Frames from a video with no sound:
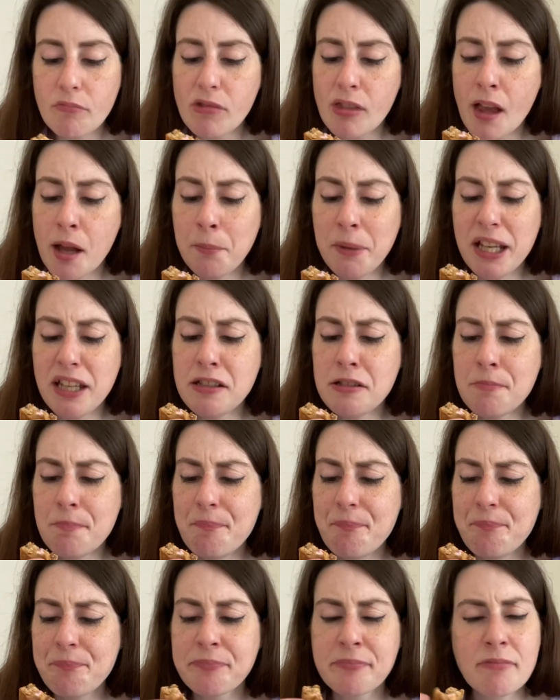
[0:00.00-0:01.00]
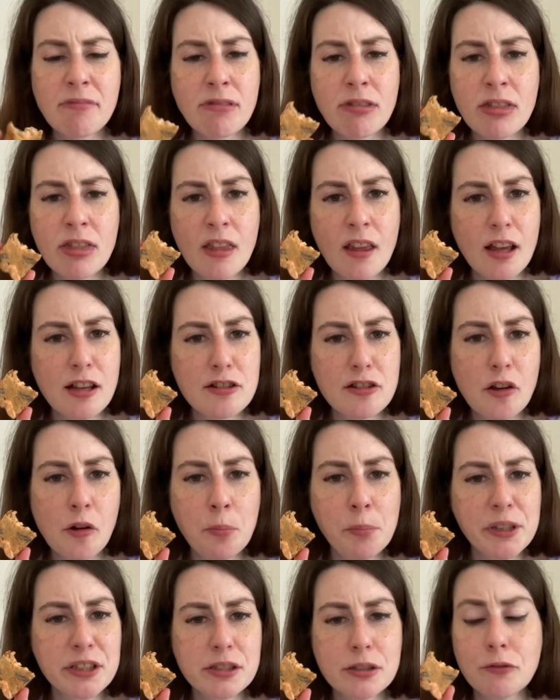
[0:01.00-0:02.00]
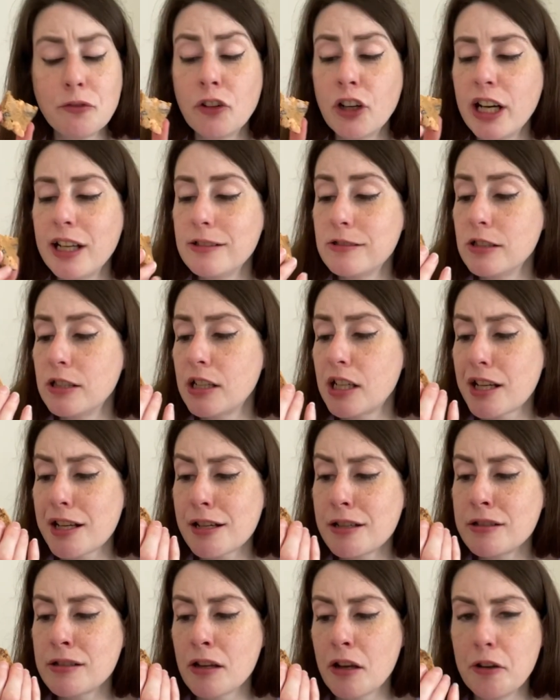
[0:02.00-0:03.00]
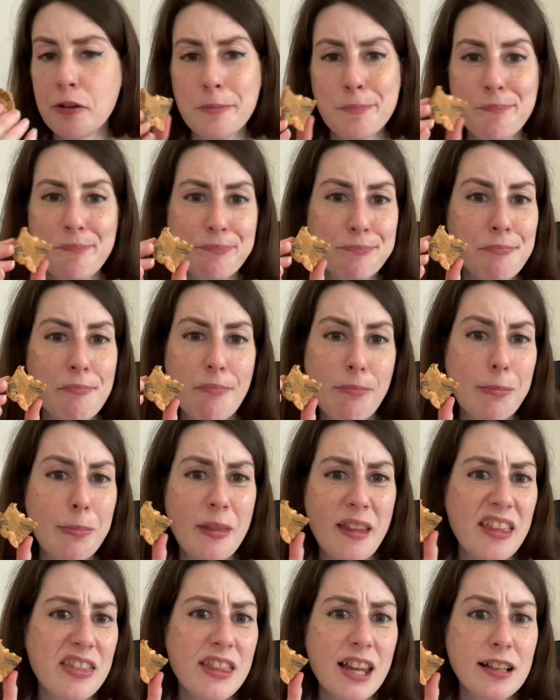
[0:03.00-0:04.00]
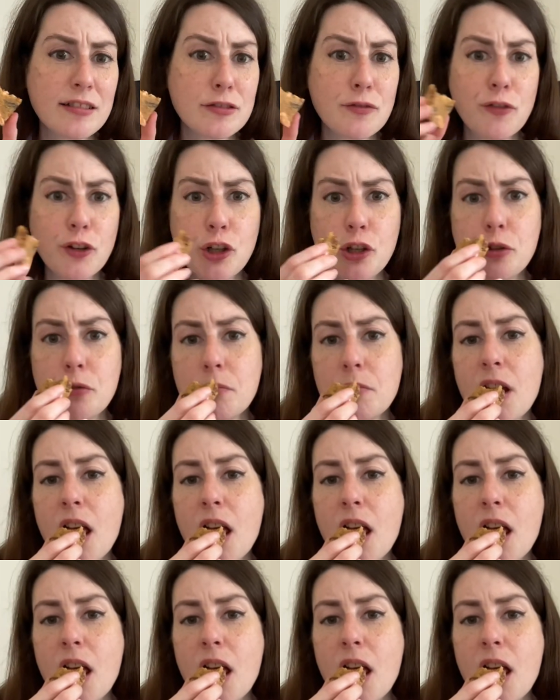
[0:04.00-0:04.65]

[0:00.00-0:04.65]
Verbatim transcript: I mean, it's got bits of raisin in it, so that's fruit.